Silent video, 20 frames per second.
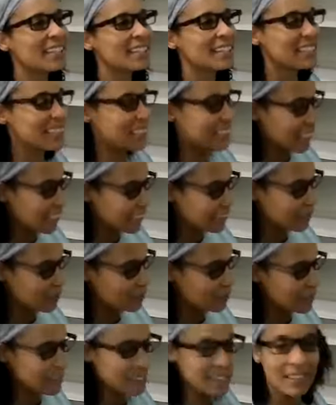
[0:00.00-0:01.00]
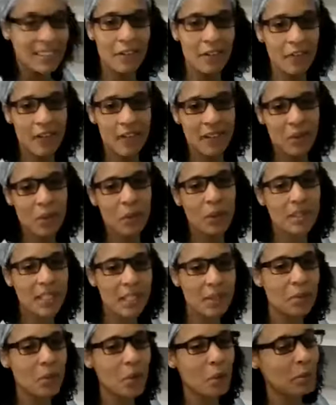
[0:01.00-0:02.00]
to say something different than what
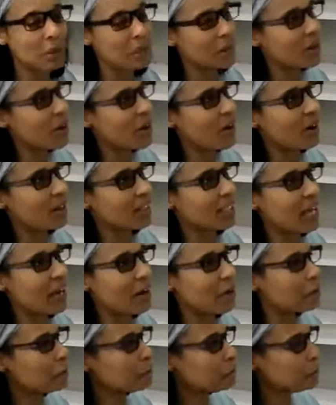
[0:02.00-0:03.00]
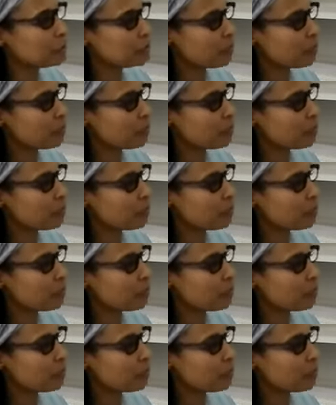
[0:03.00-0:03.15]
they normally call out.